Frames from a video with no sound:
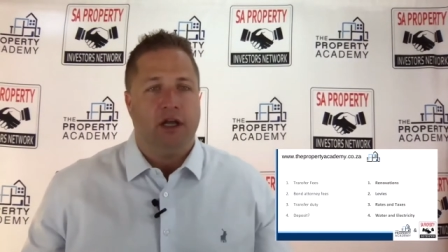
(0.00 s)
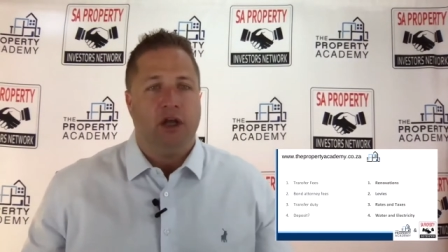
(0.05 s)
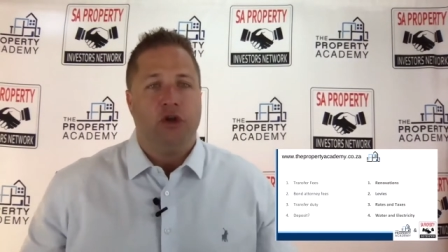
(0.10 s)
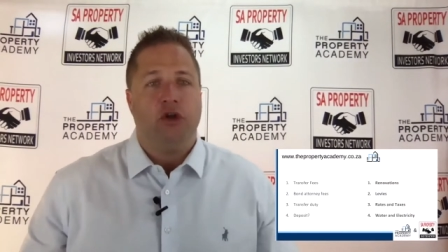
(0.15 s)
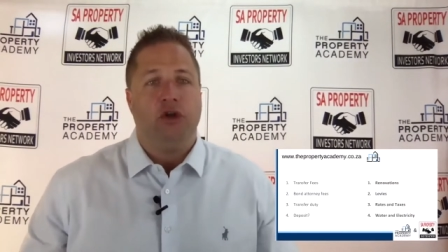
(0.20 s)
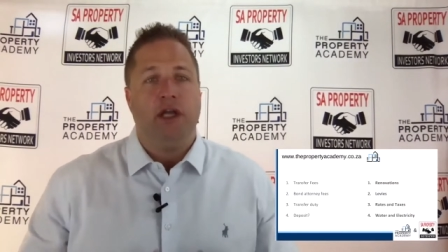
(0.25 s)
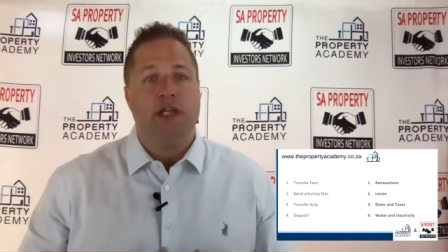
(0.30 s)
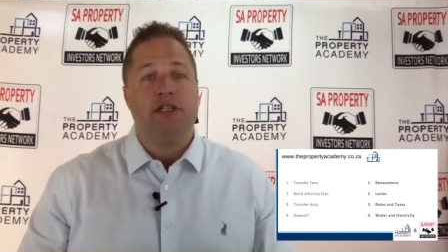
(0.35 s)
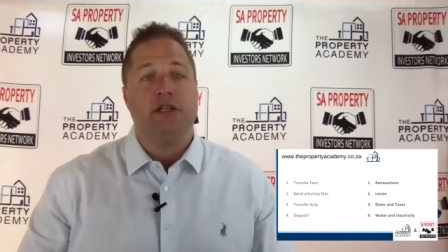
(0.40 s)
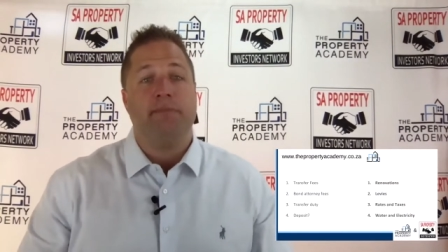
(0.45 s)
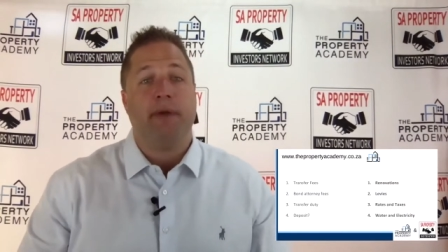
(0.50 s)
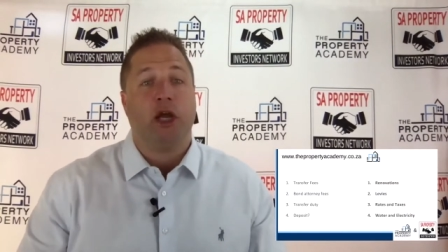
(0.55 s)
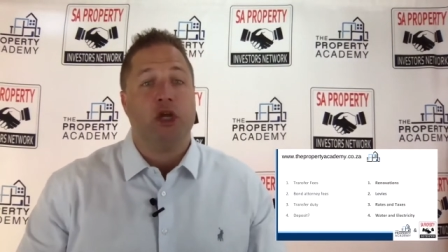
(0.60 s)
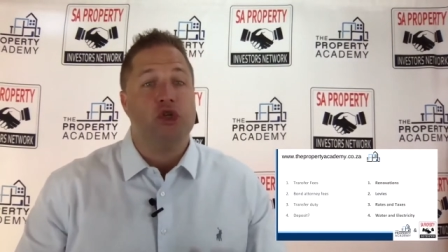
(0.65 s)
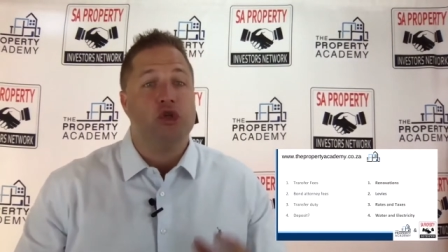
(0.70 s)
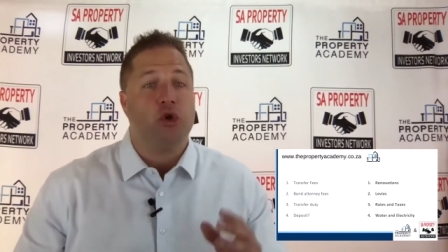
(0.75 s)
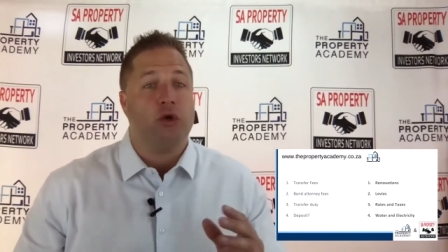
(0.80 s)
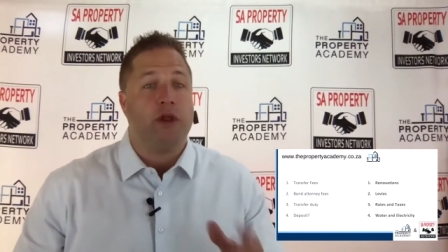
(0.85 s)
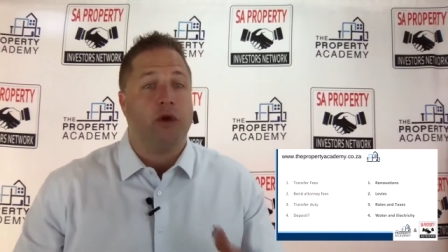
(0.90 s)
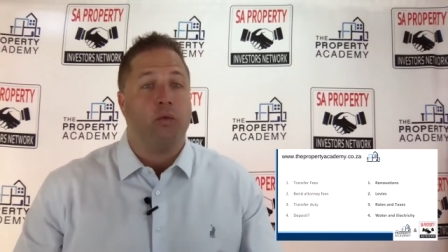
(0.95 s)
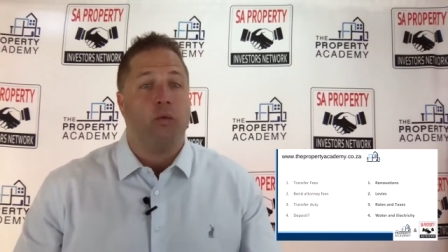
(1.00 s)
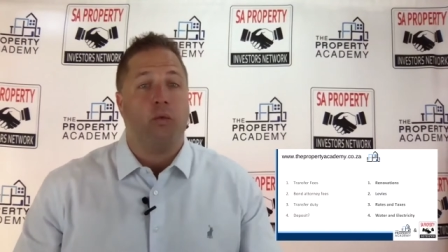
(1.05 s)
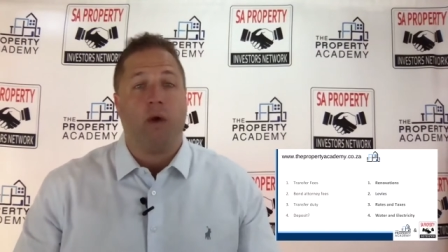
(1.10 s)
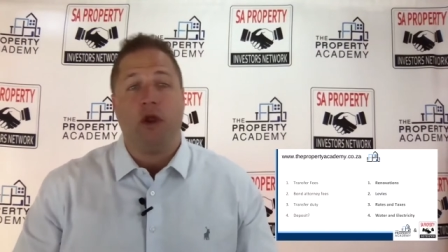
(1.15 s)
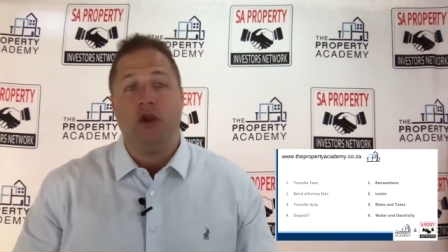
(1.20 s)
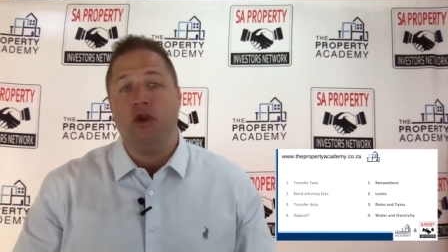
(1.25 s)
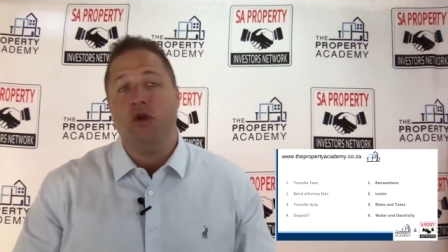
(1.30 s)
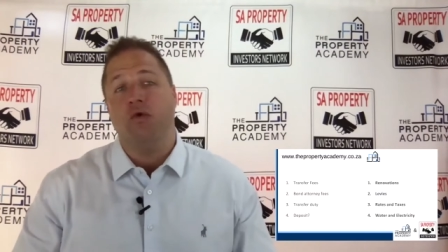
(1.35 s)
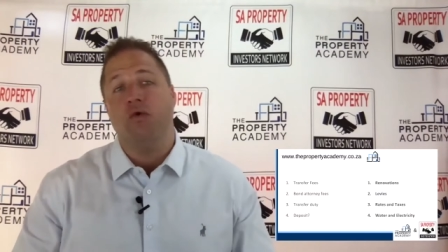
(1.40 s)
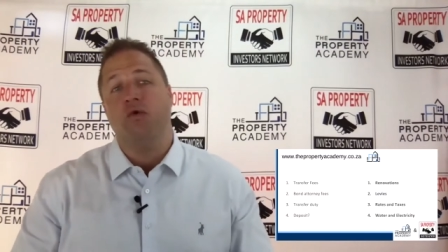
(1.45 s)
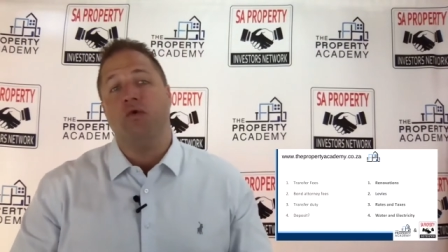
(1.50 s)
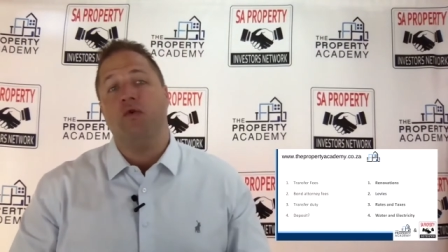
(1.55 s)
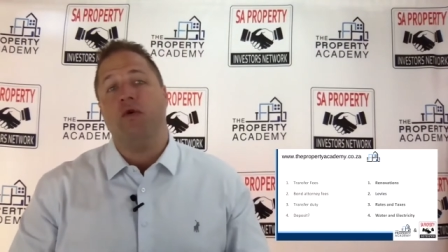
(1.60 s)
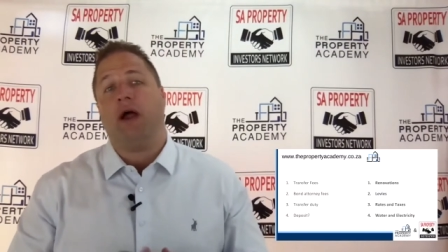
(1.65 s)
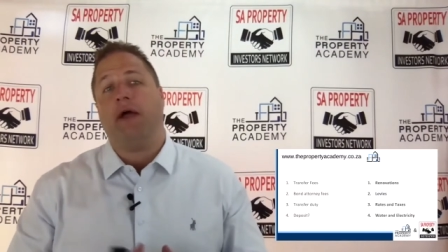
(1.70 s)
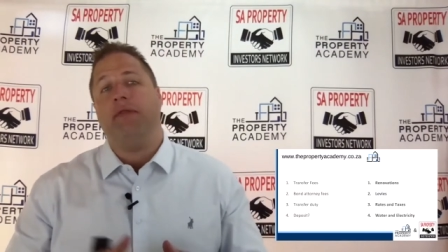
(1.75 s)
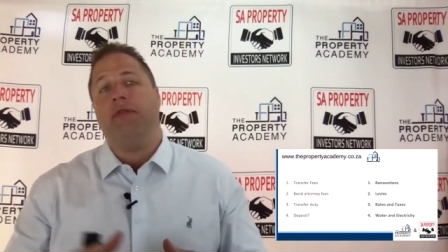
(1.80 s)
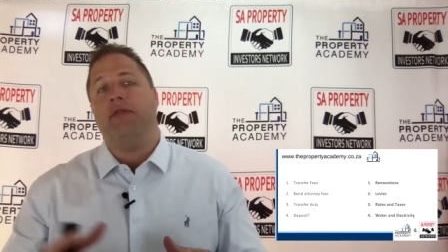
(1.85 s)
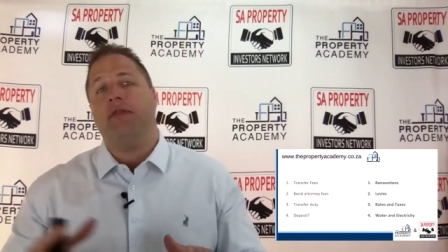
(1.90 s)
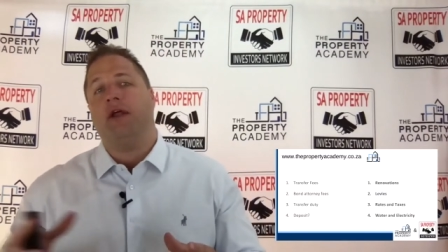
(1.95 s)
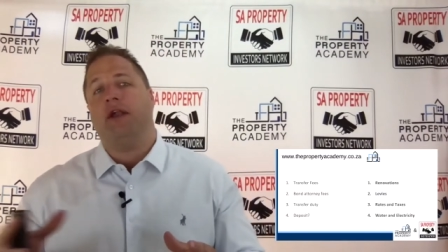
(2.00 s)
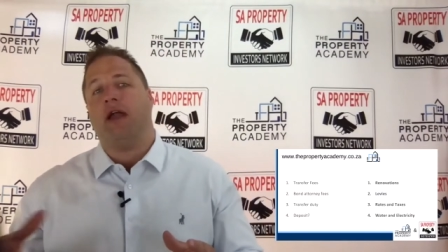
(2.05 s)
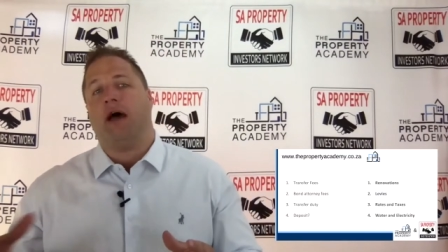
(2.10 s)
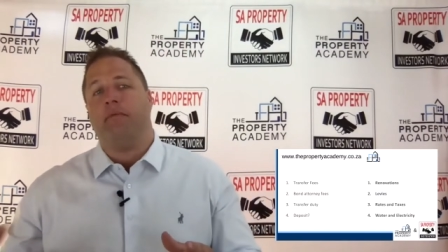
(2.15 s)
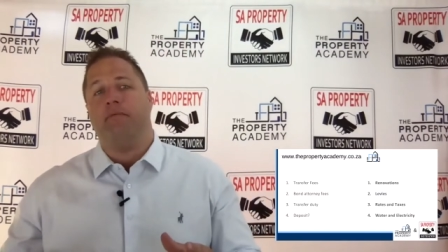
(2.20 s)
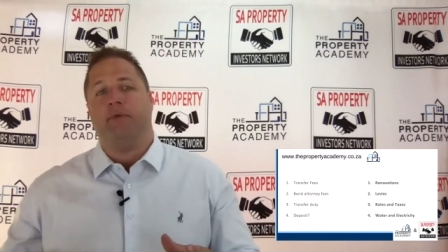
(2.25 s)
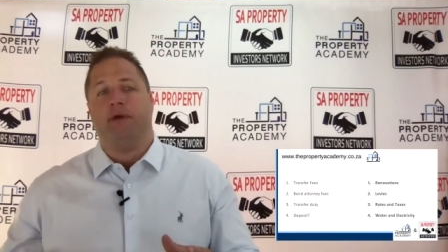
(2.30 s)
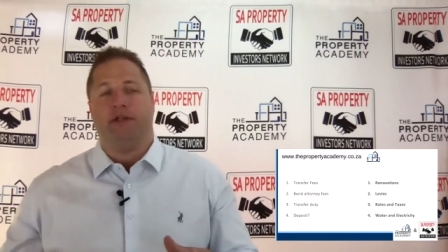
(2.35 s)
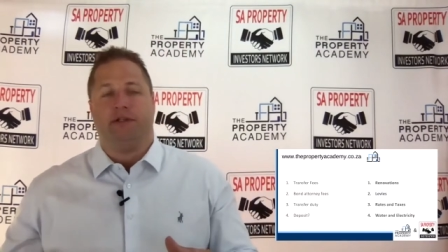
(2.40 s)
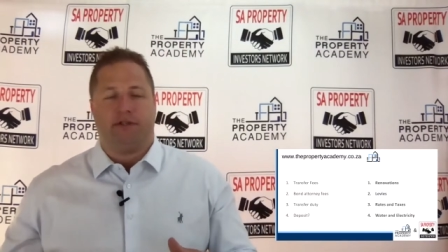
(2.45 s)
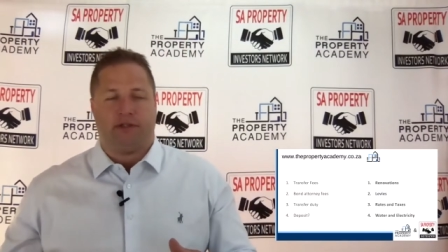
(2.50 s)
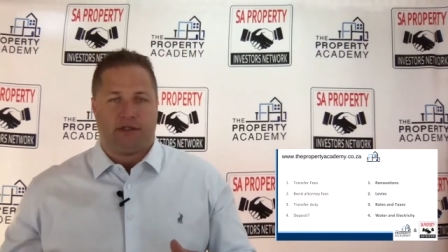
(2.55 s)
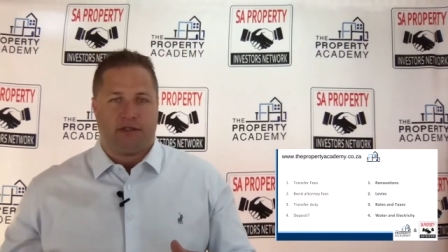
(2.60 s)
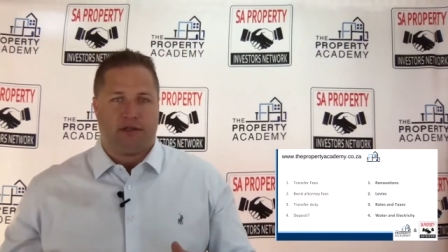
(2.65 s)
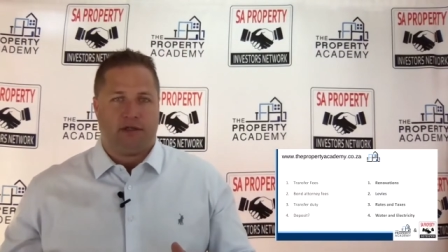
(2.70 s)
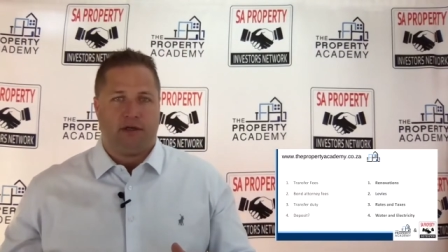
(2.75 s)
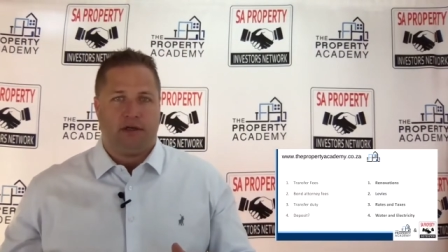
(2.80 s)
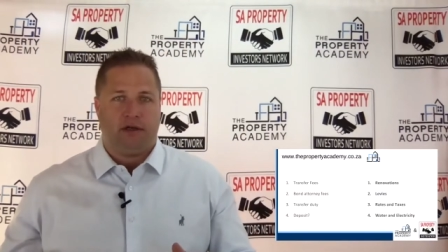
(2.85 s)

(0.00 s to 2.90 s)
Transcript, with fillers: You need to make sure that when you run the numbers,